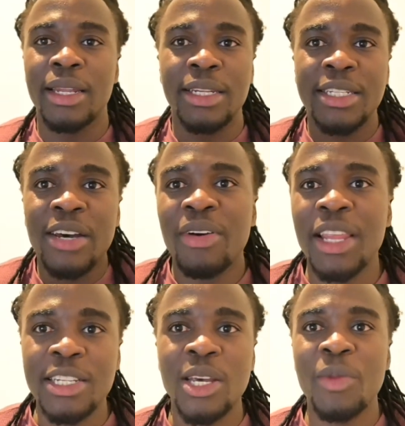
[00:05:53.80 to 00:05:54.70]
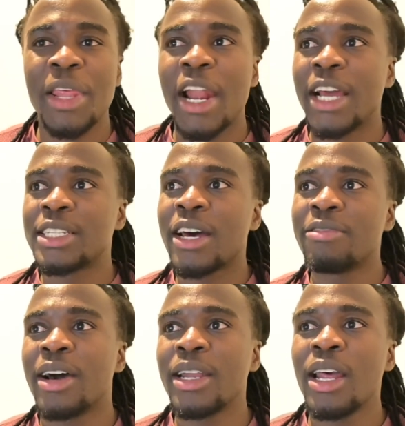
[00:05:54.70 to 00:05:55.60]
suffer the same way that I
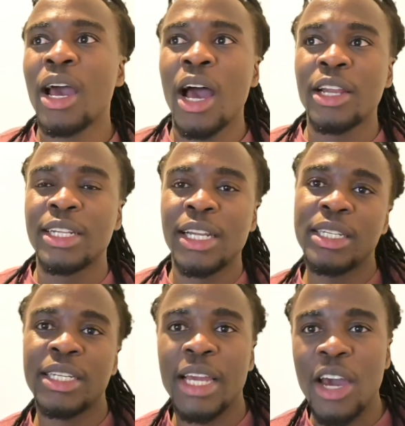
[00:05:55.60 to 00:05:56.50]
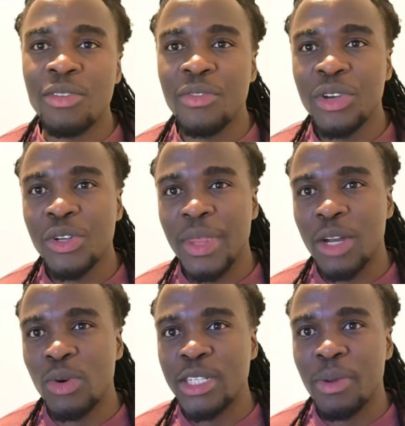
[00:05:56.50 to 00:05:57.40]
suffered, deleting every video that
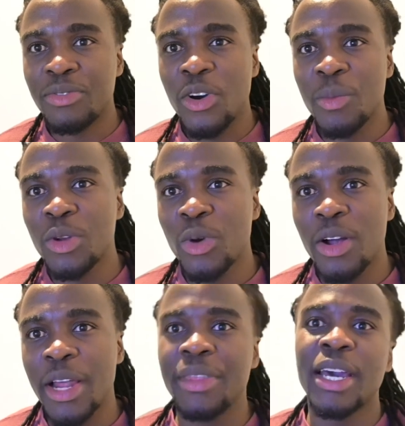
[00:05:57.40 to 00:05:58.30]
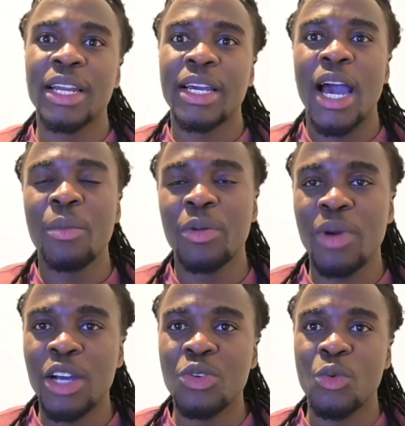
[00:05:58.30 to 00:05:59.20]
was performing well and then coming
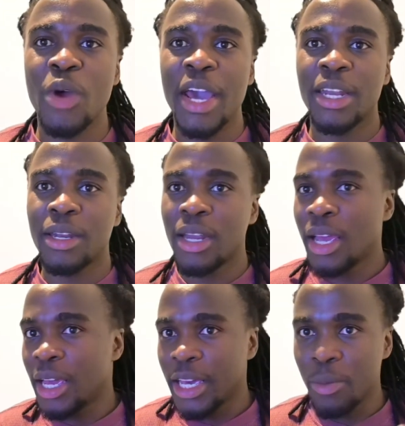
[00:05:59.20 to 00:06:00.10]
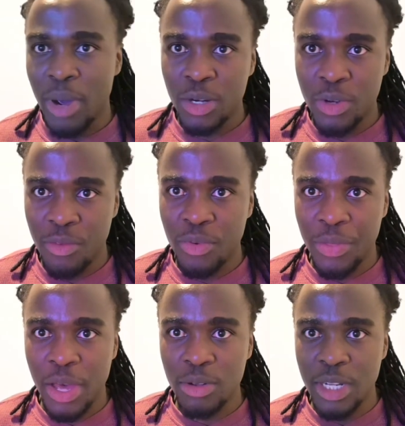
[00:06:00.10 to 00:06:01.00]
back to grind and get back to the
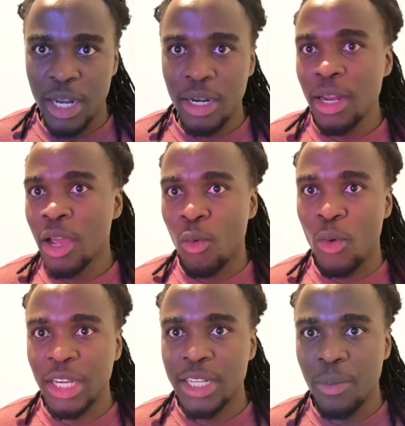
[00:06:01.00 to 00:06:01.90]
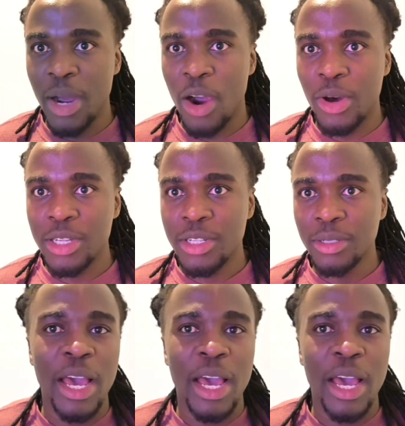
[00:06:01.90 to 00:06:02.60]
4,000 watch time hours.